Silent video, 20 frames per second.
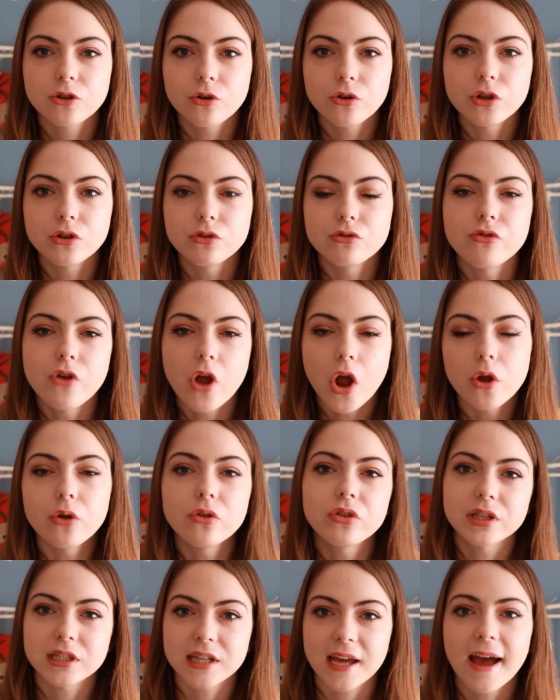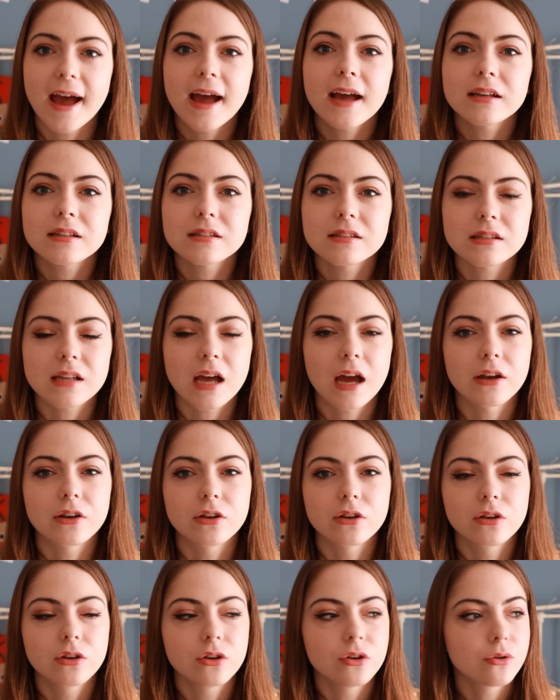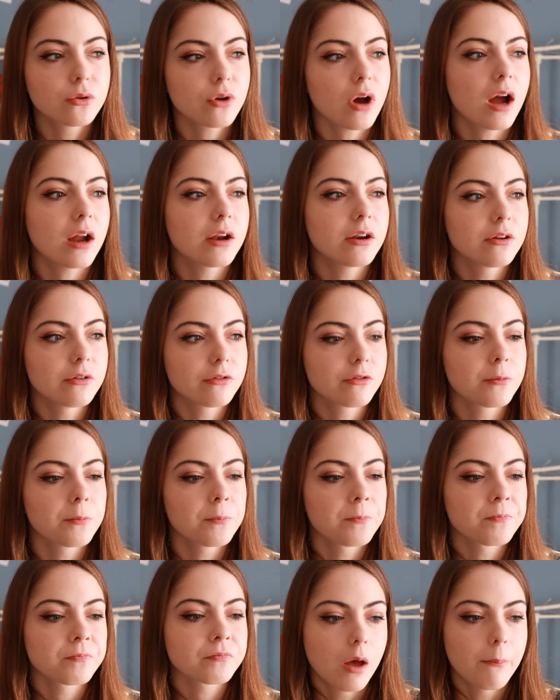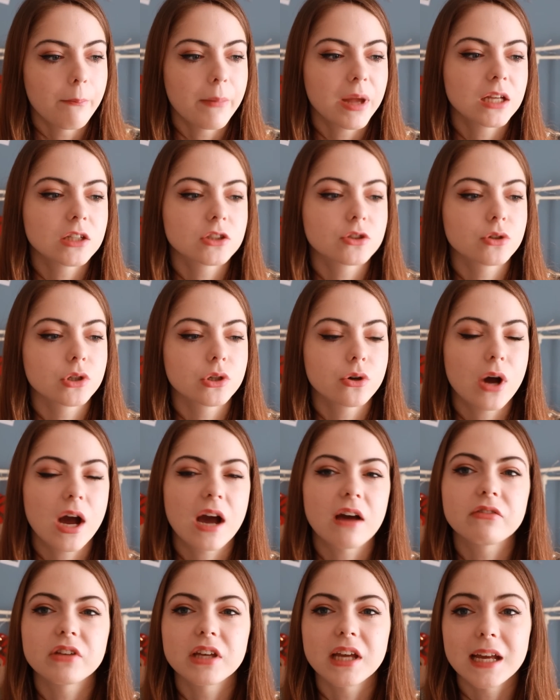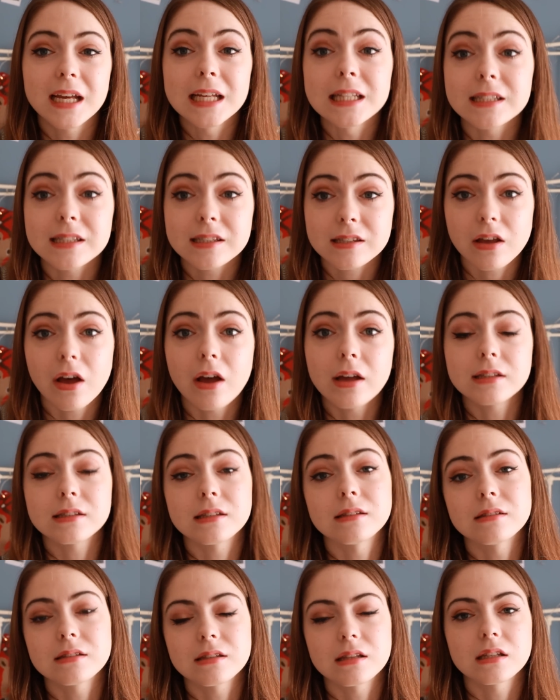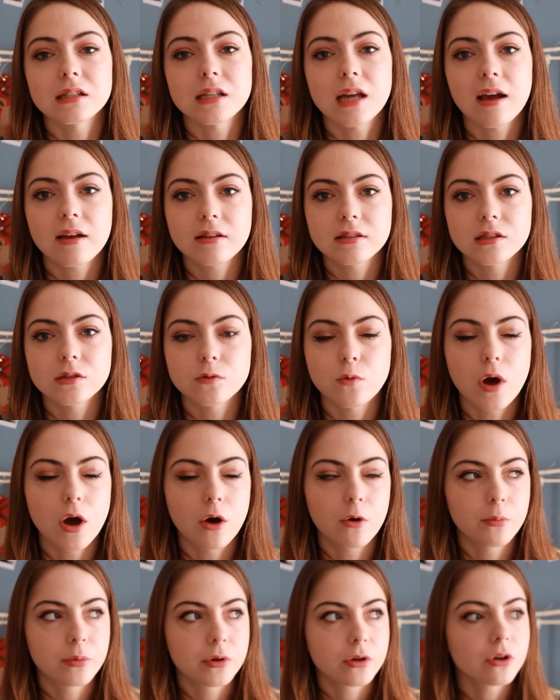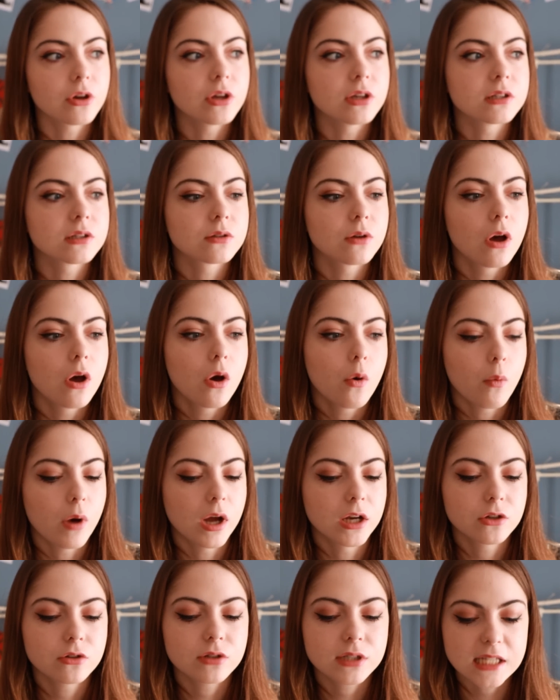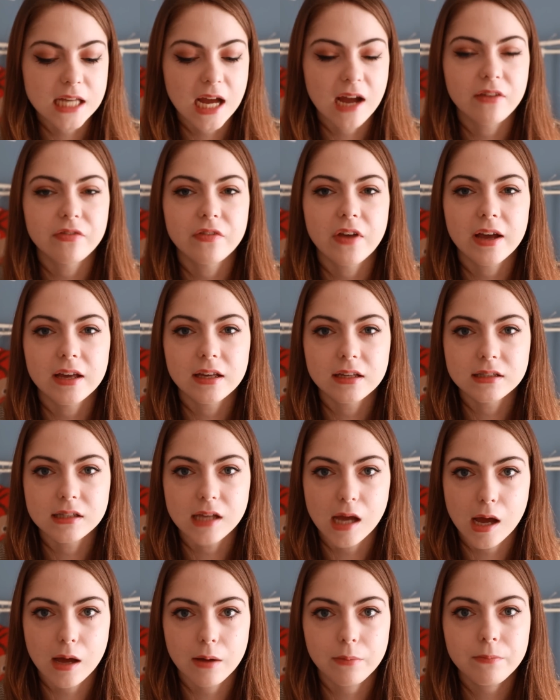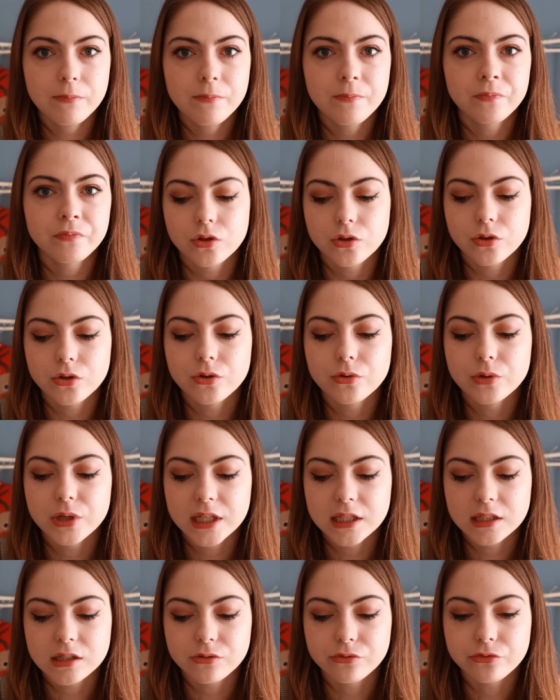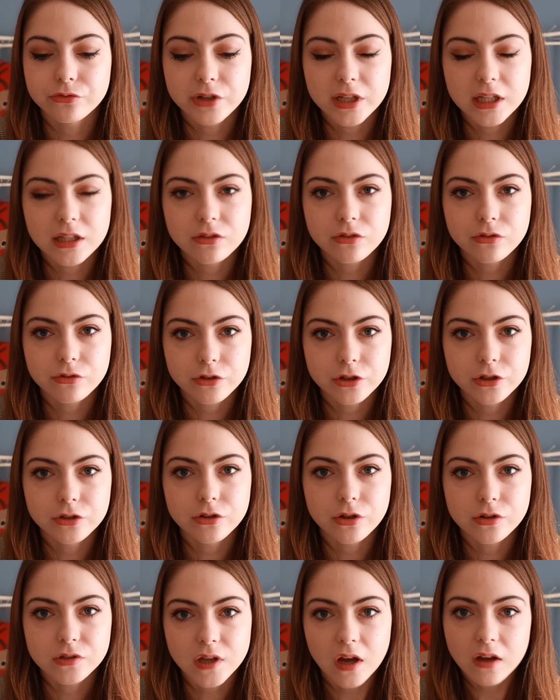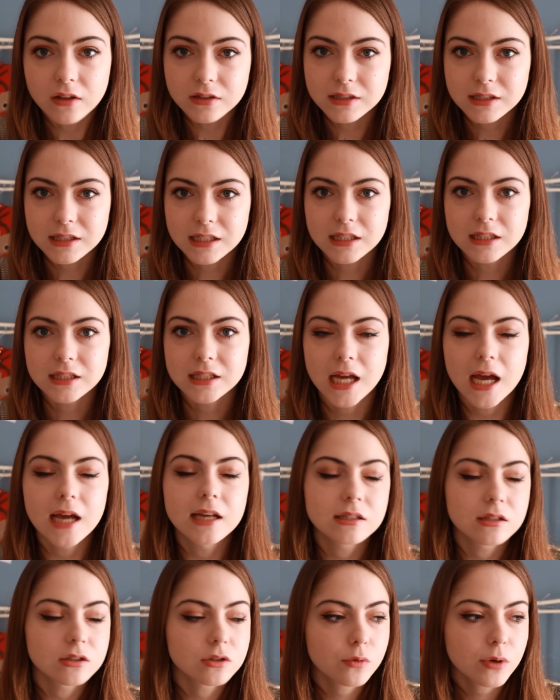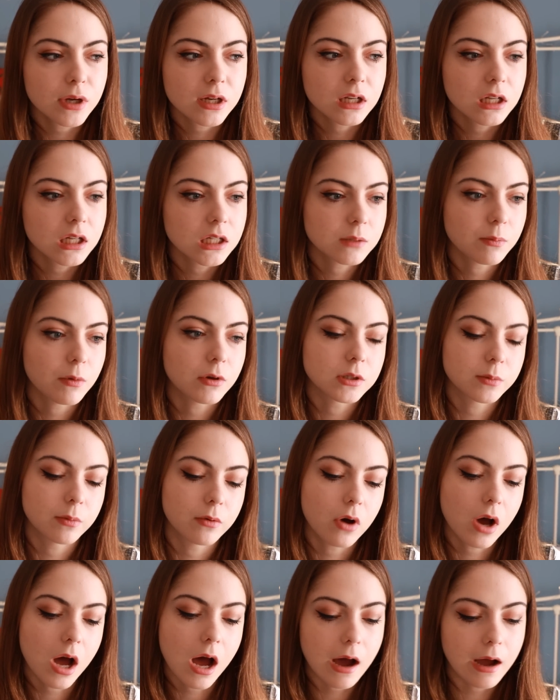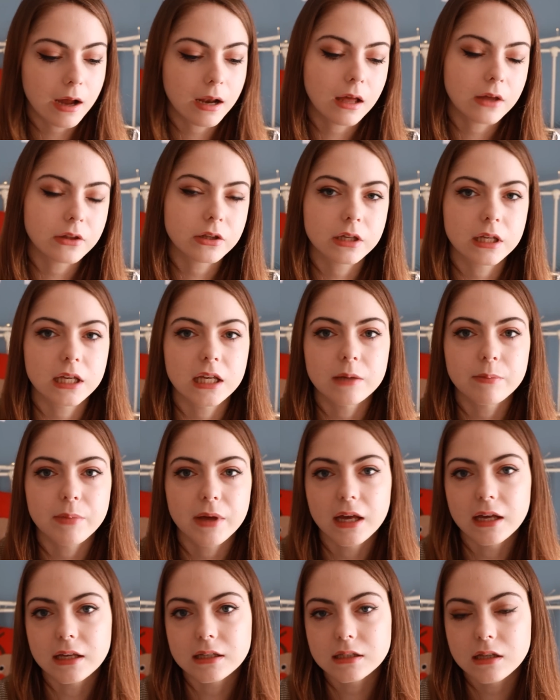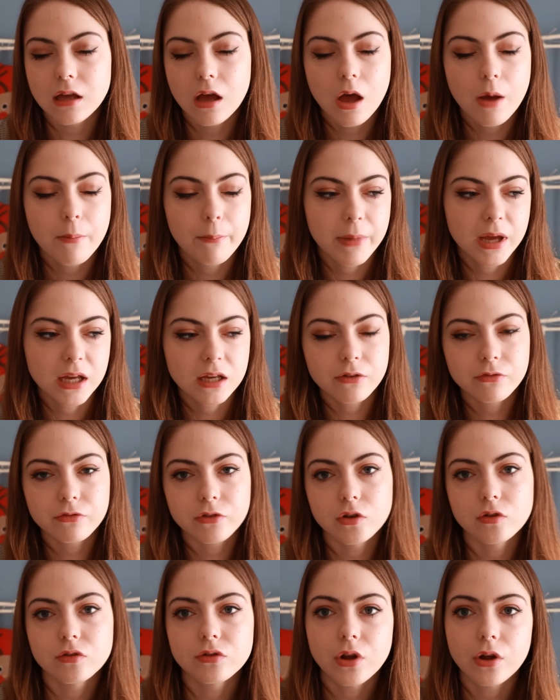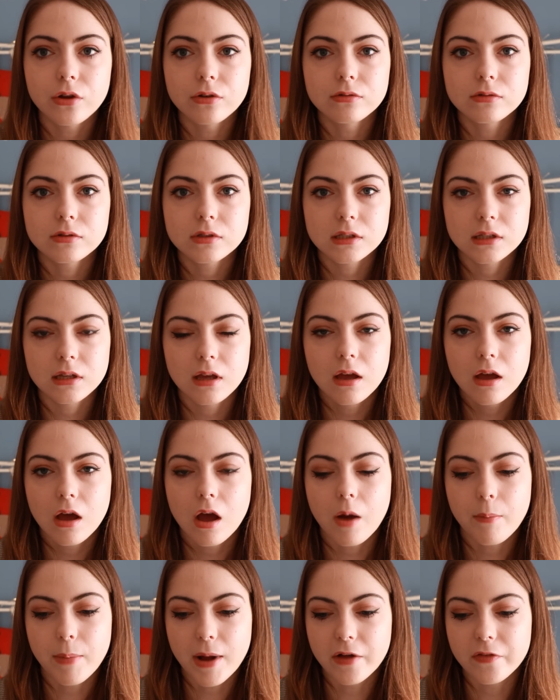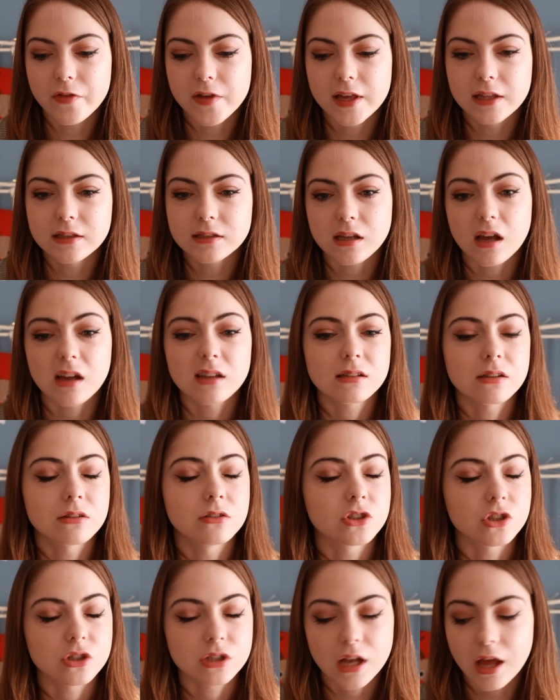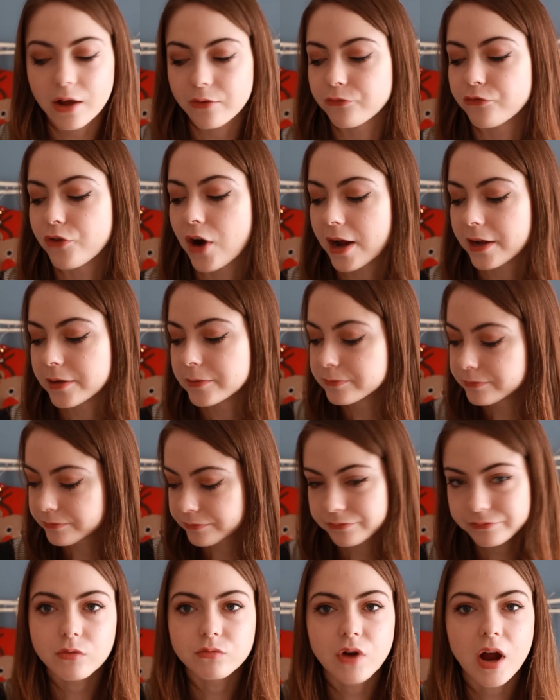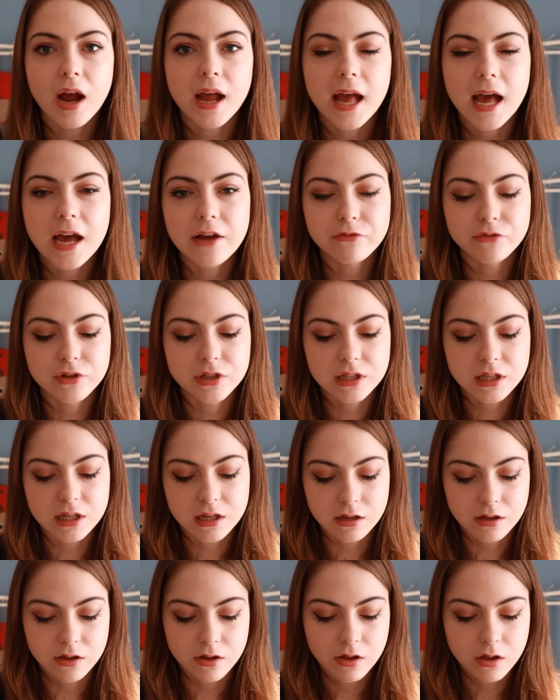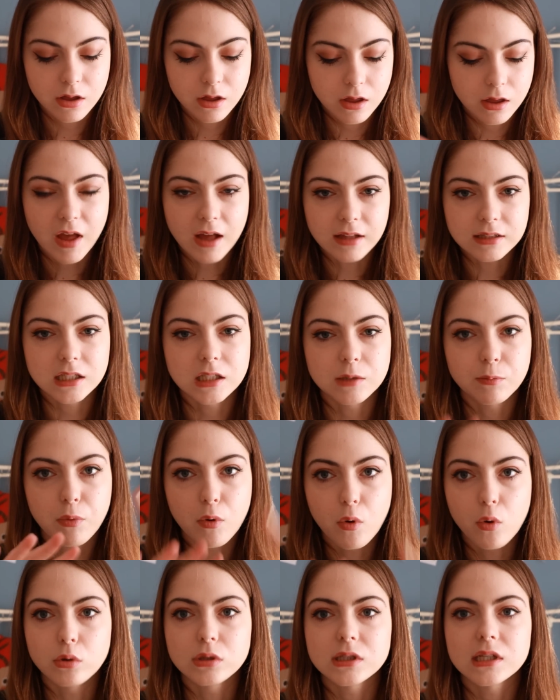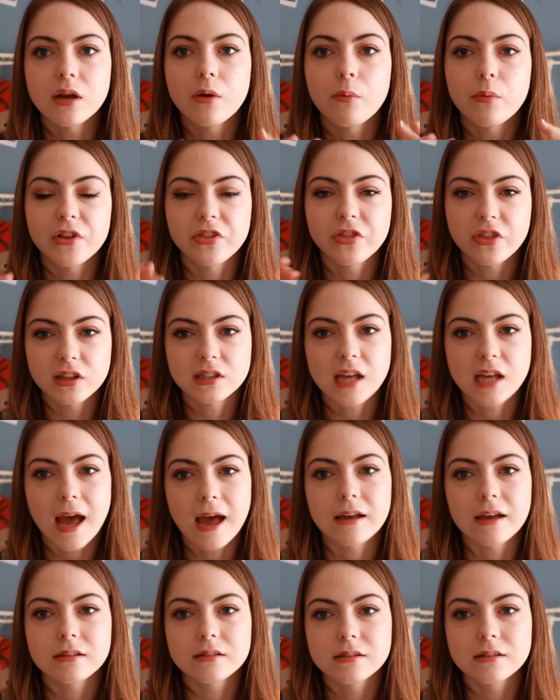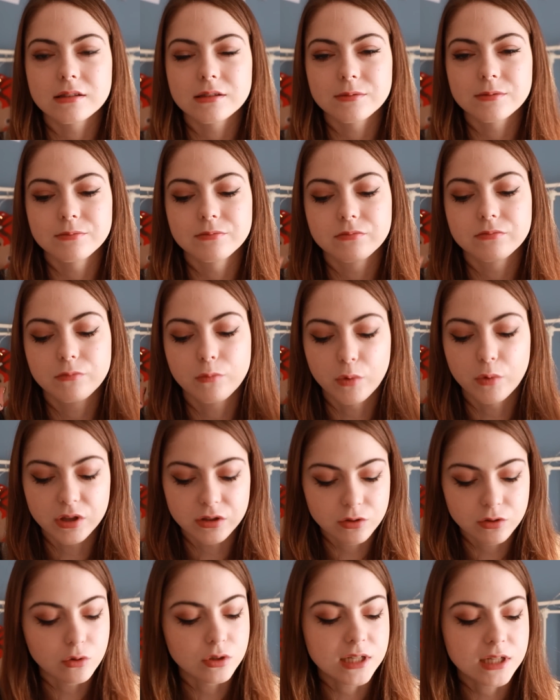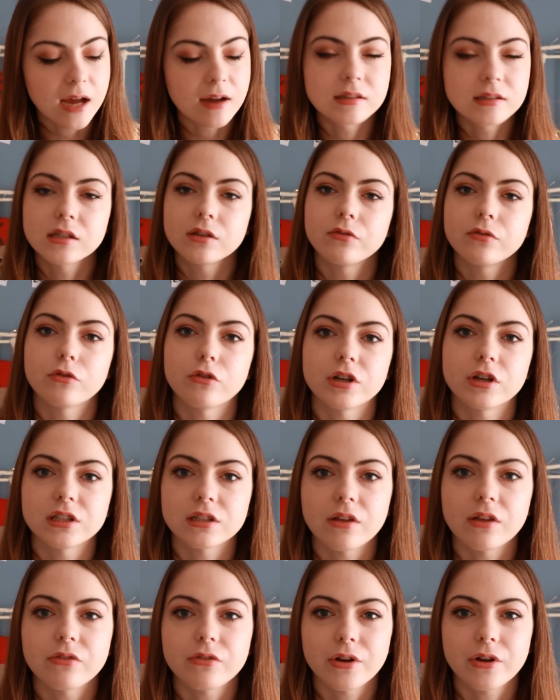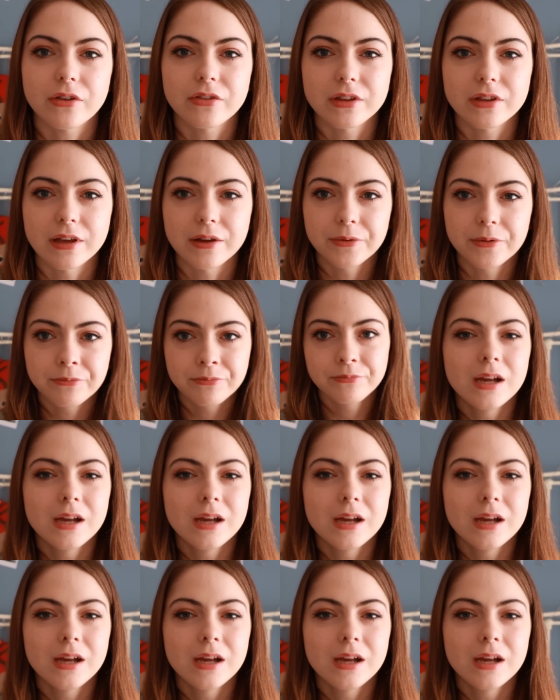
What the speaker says: sure you know the text, and you kind of make sure you're having insights into the text as well, because when you're sat in that exam, you need to read through those unseen texts as quickly as possible, highlight the key bits, make a few notes about the insights, and just like write everything and support it with the texts, with your text that you've already done throughout the year.